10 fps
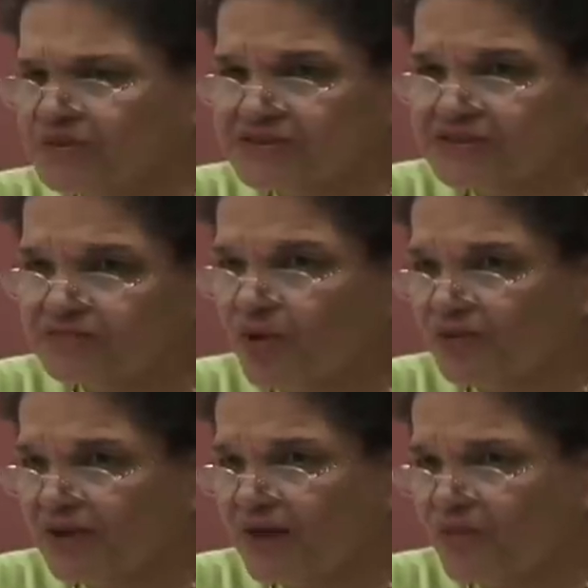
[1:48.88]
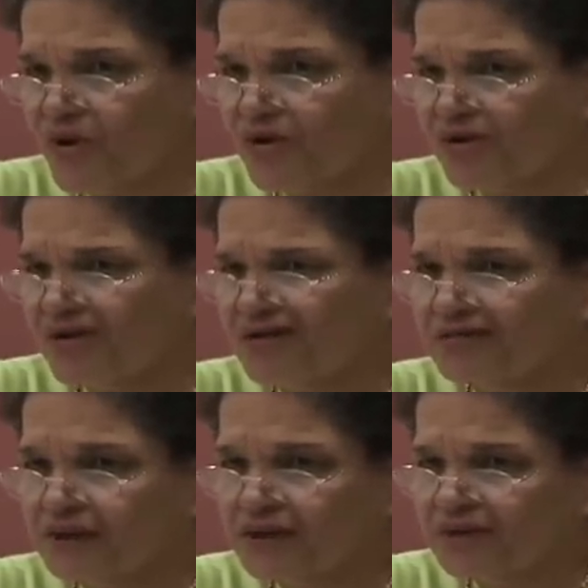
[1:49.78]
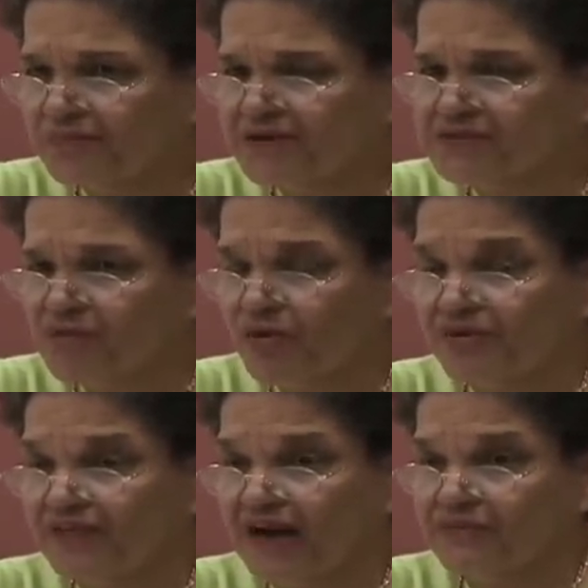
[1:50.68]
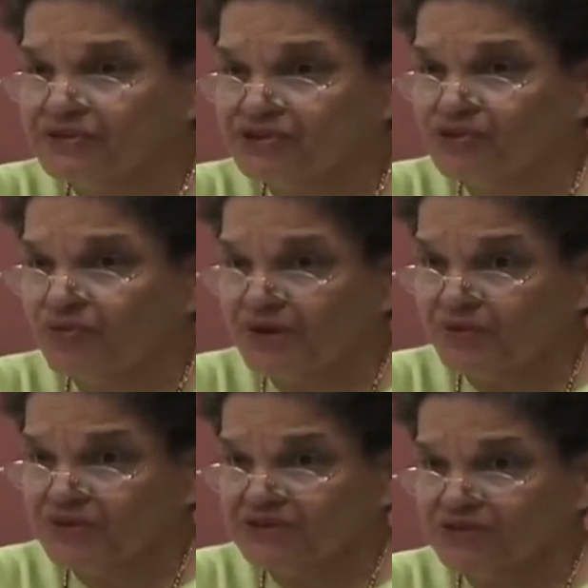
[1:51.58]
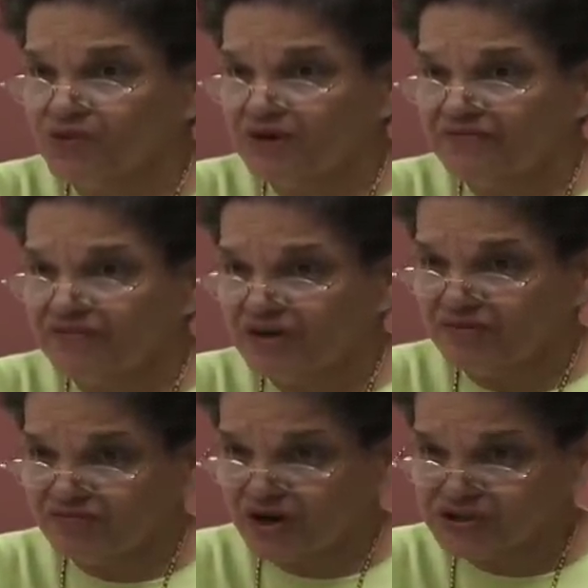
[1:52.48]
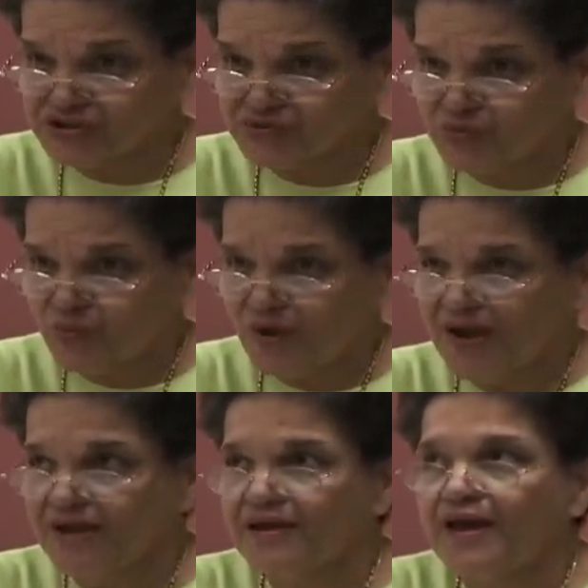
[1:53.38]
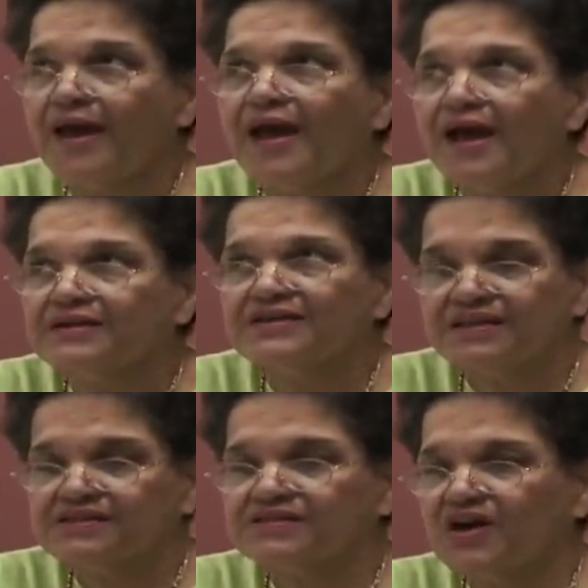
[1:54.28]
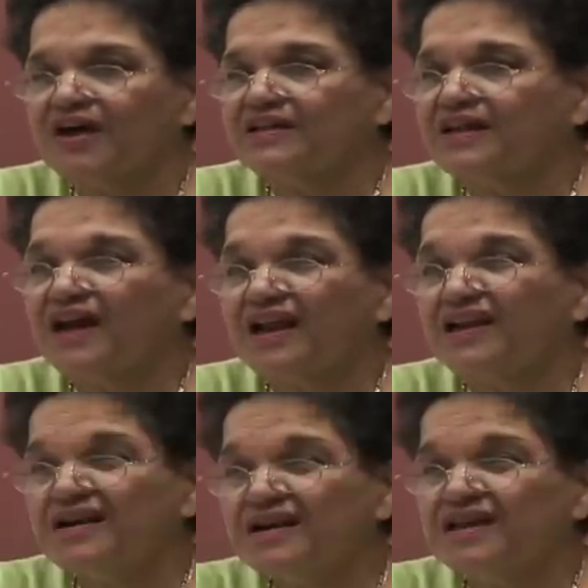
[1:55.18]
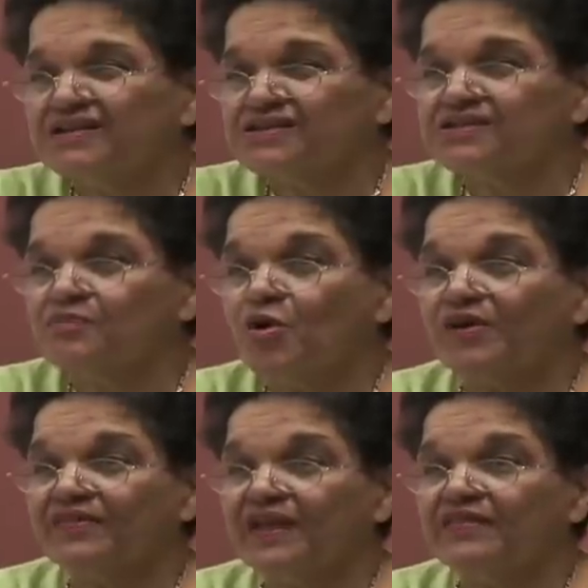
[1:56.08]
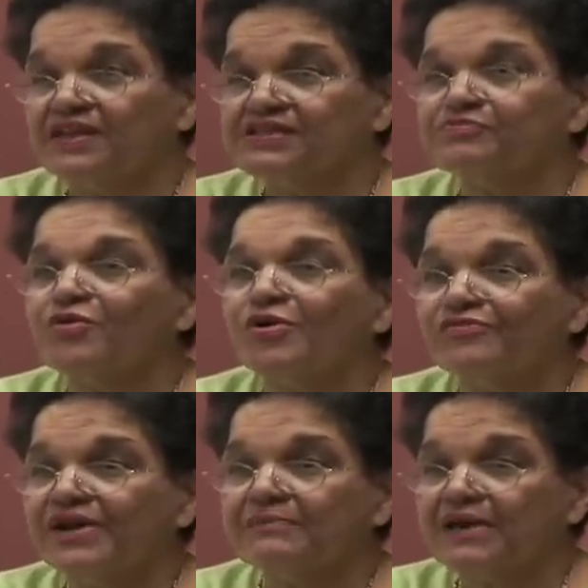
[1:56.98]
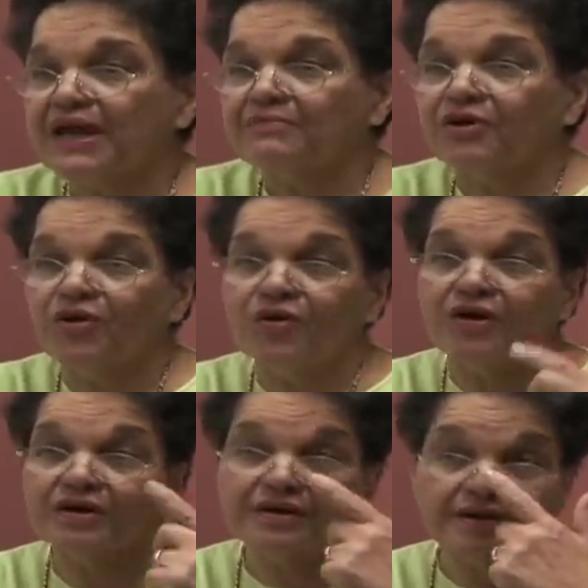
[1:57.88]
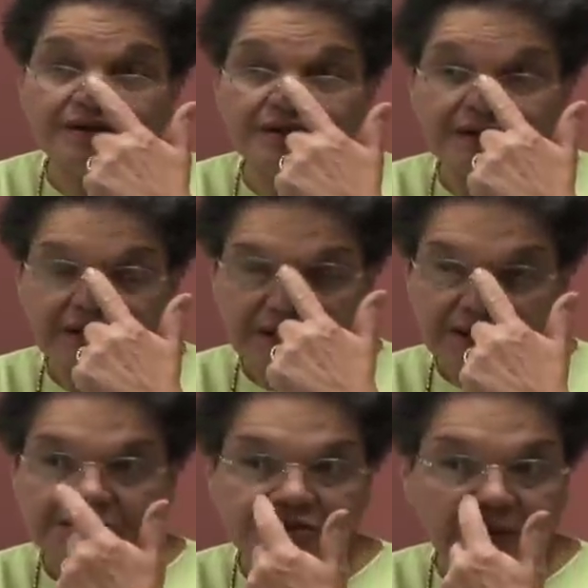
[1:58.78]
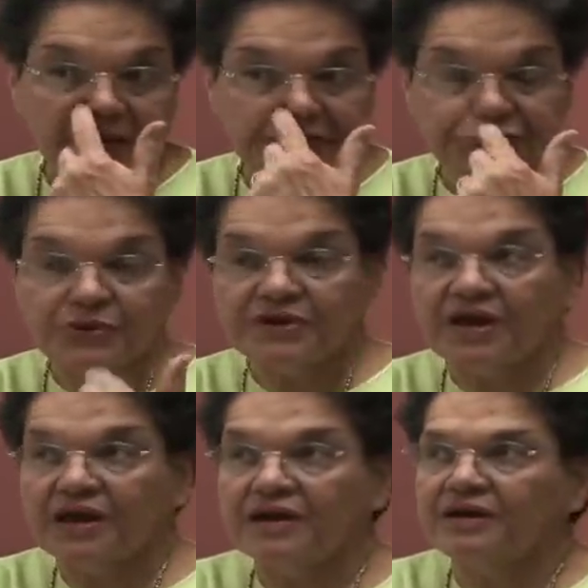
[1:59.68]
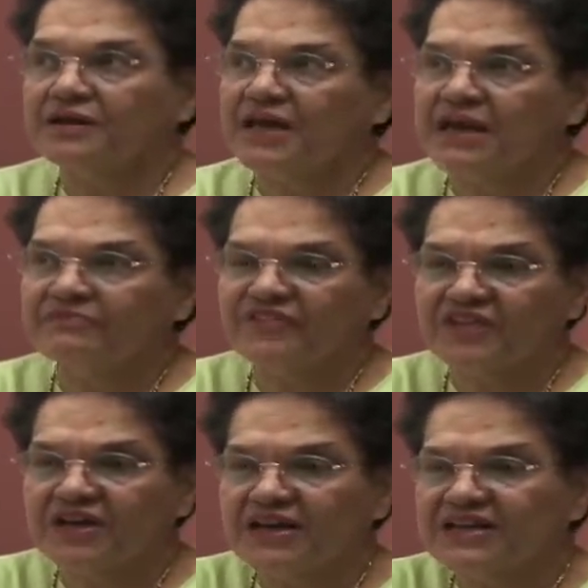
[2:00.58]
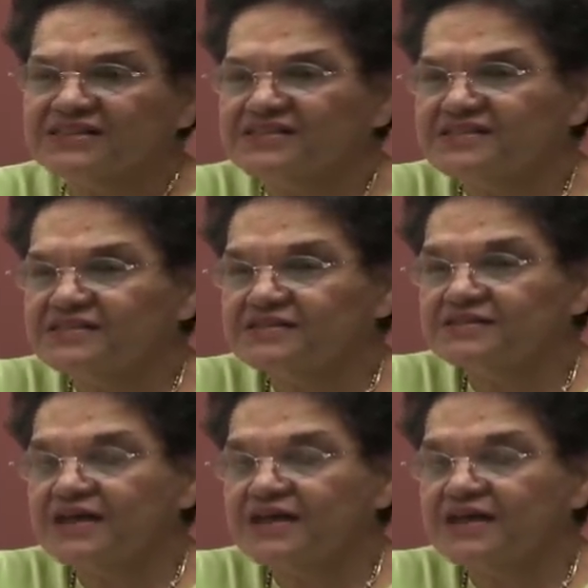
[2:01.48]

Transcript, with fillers: wasn't smoking at work. The little bit of smoking that I was doing was sort of in a rushed way. So I decided that I didn't need to smoke. And then this program came along. So I joined, came for the classes.